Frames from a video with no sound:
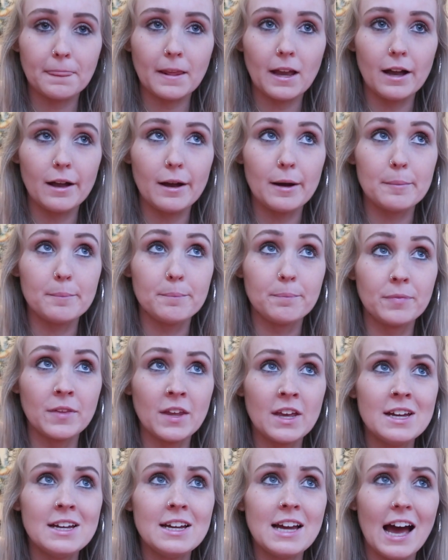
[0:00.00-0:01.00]
And
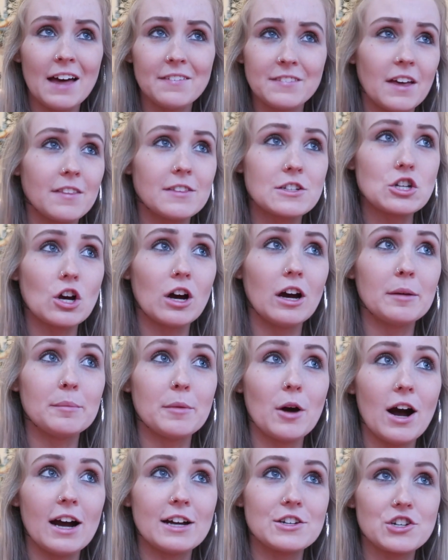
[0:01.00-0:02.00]
the other
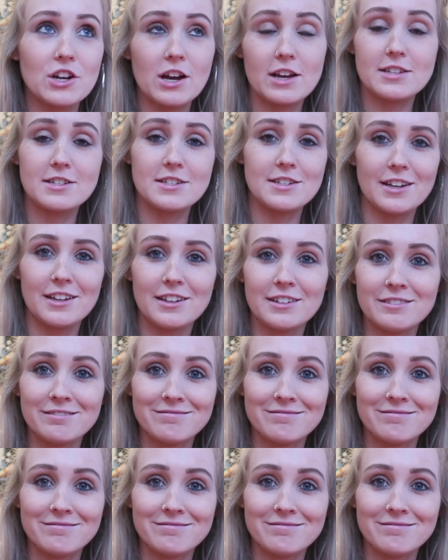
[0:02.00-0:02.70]
time, I just